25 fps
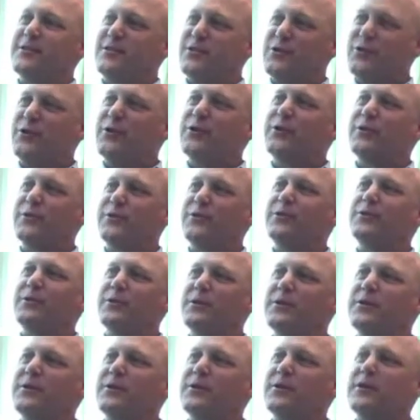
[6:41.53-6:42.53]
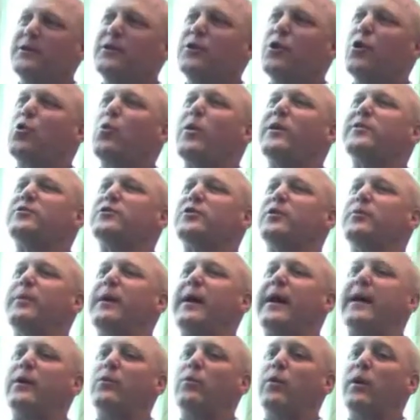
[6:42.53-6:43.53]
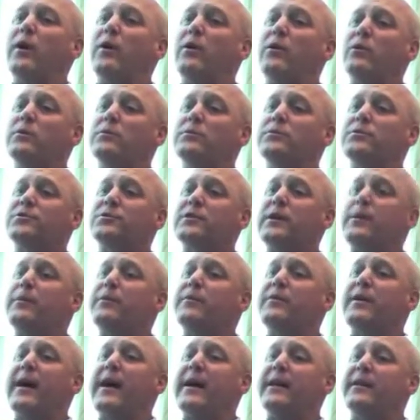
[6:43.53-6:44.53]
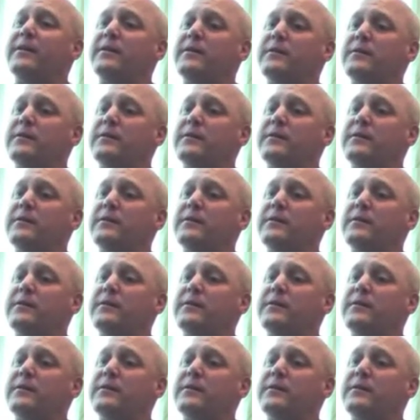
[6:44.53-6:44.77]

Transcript: Sure. No question about it. Well, some of that,